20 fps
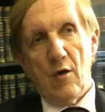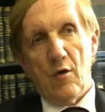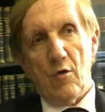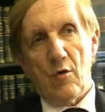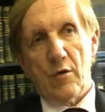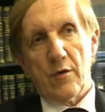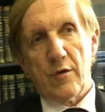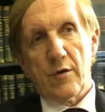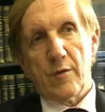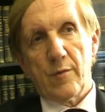
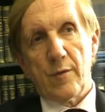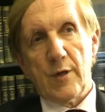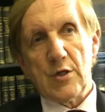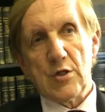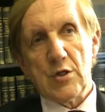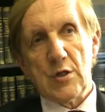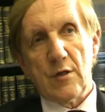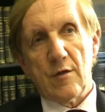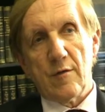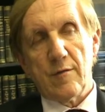Or the
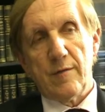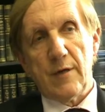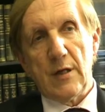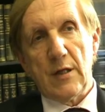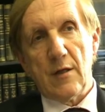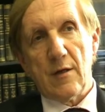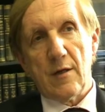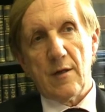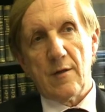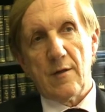question of
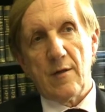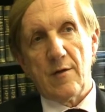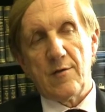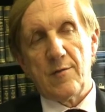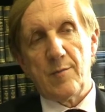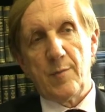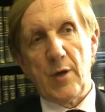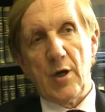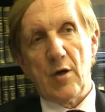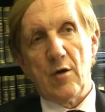whether the
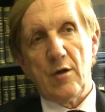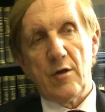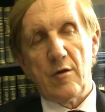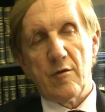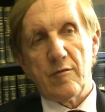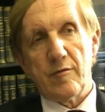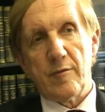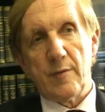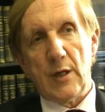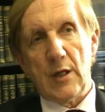spirit
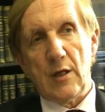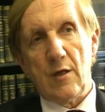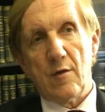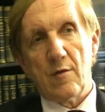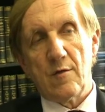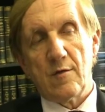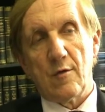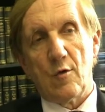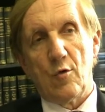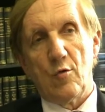of man, the
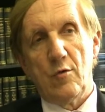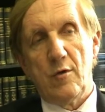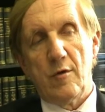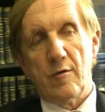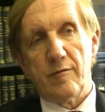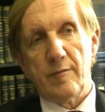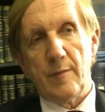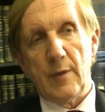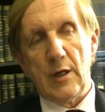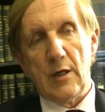soul
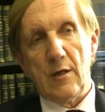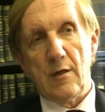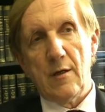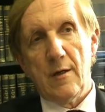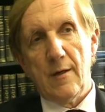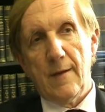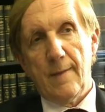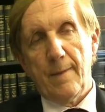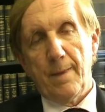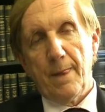of man,
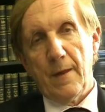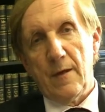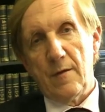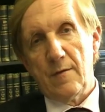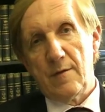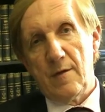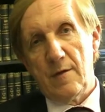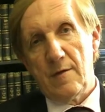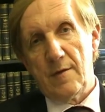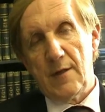
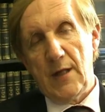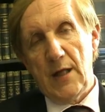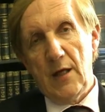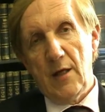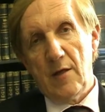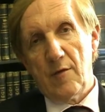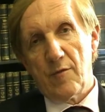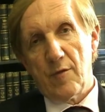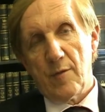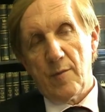is
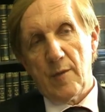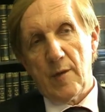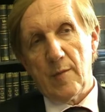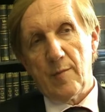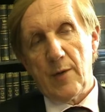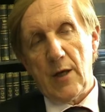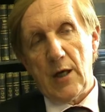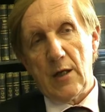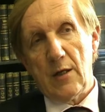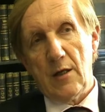distinct from the
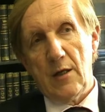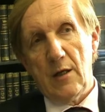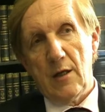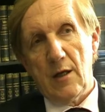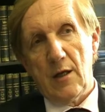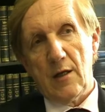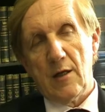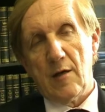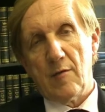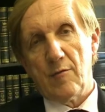
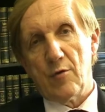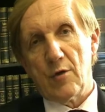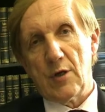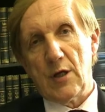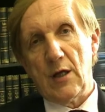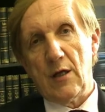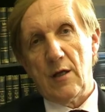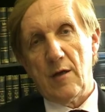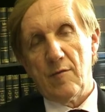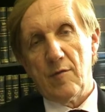body and therefore
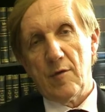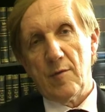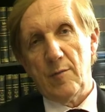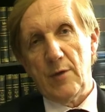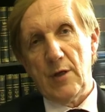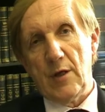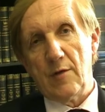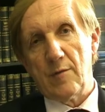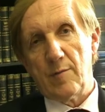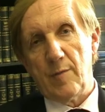can never
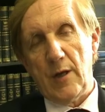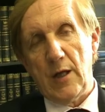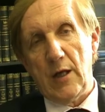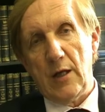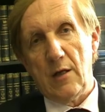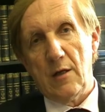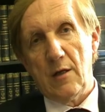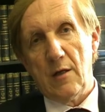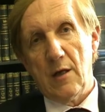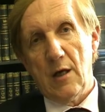be
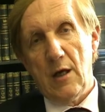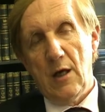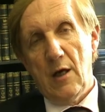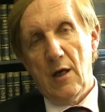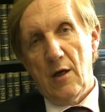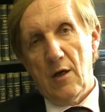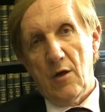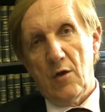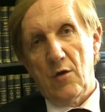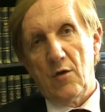explained
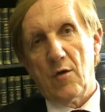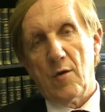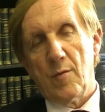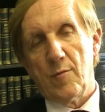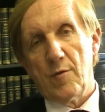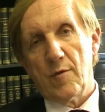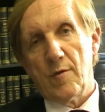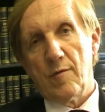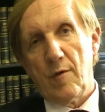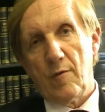in
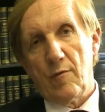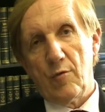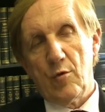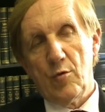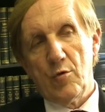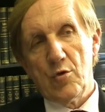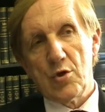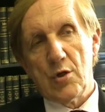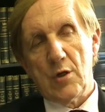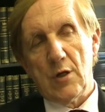terms of
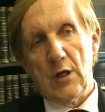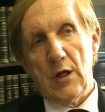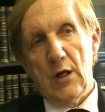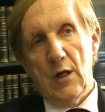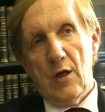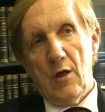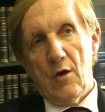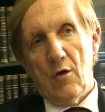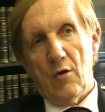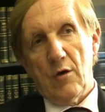evolution.
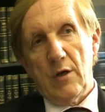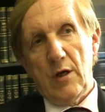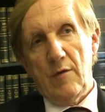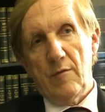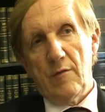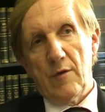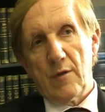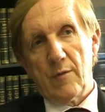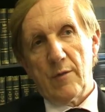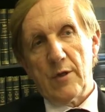Or
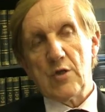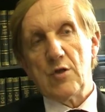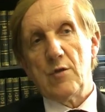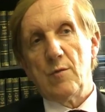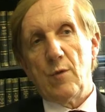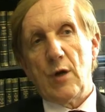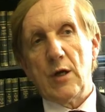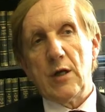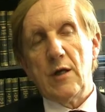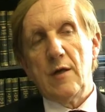even the
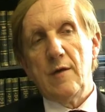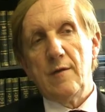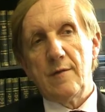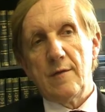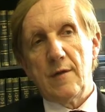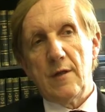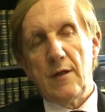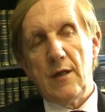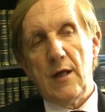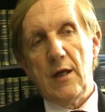question, what is
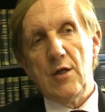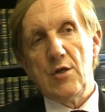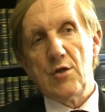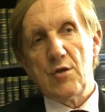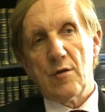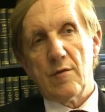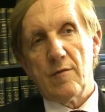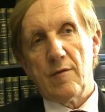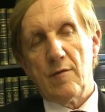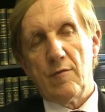the
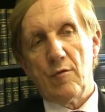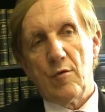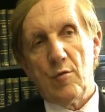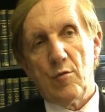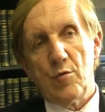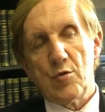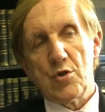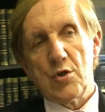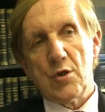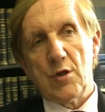nature of
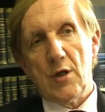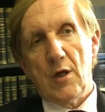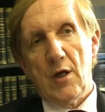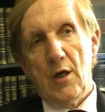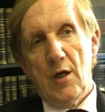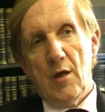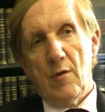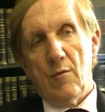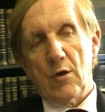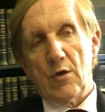evolution?
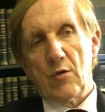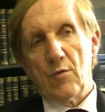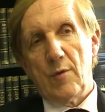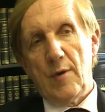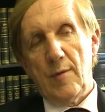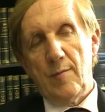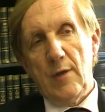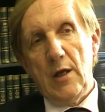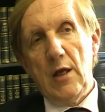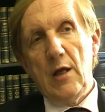What do
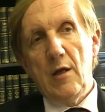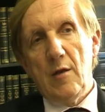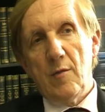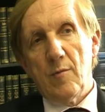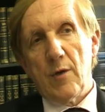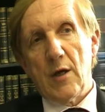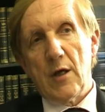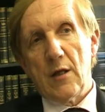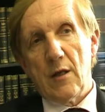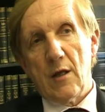we
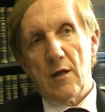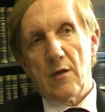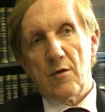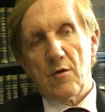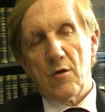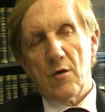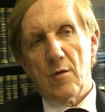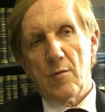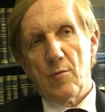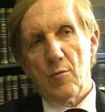mean by that
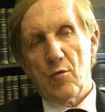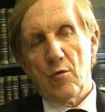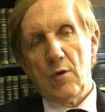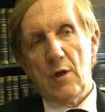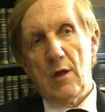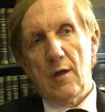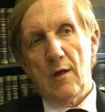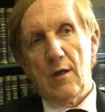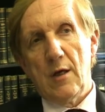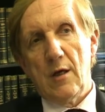term
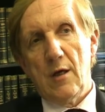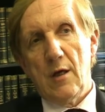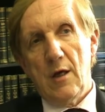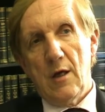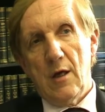really?